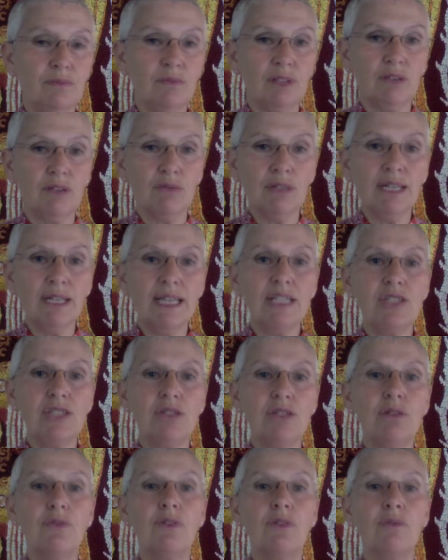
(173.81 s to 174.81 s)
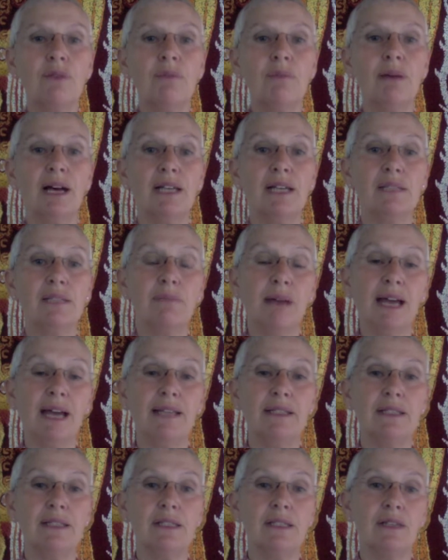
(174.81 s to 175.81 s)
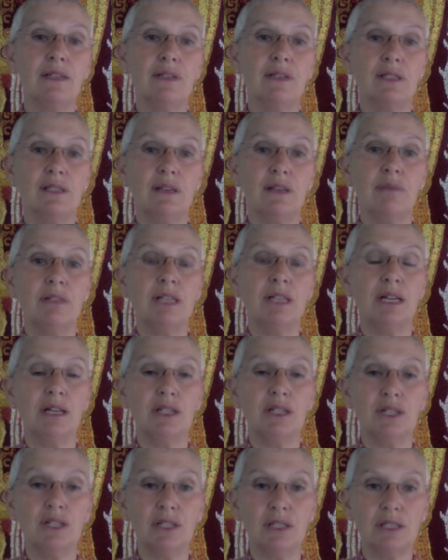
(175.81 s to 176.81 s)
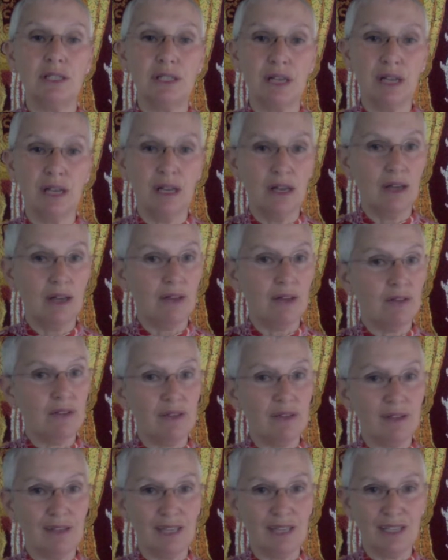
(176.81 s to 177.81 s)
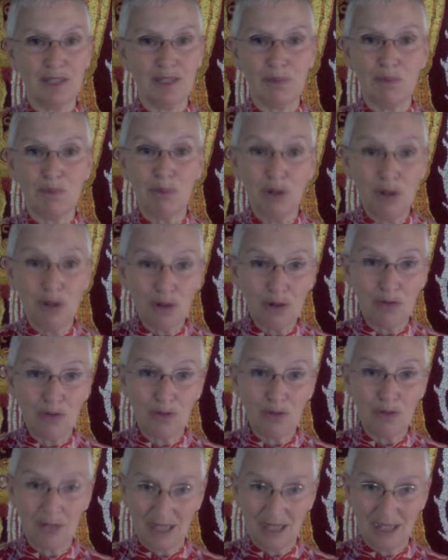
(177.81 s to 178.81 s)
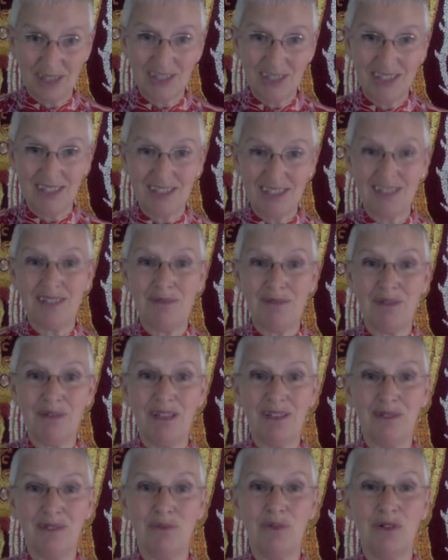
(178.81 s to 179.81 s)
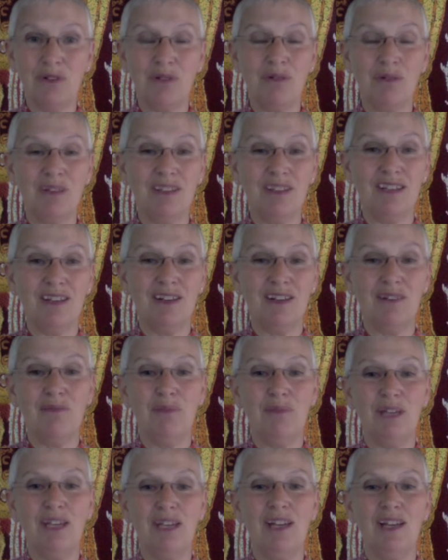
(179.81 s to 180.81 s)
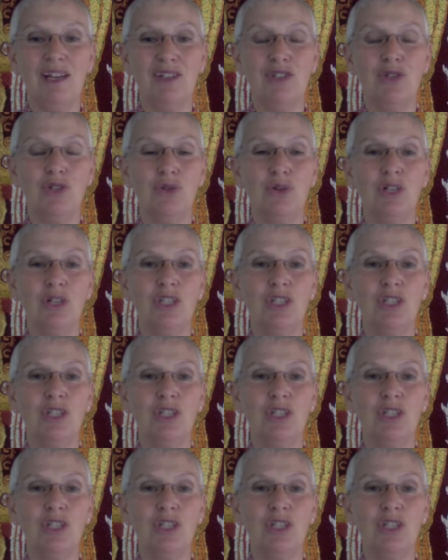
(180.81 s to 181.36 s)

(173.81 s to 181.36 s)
release you from the past patterns and the sabotages. It's a beautiful energy to sit with and work with, and it'll be a joy to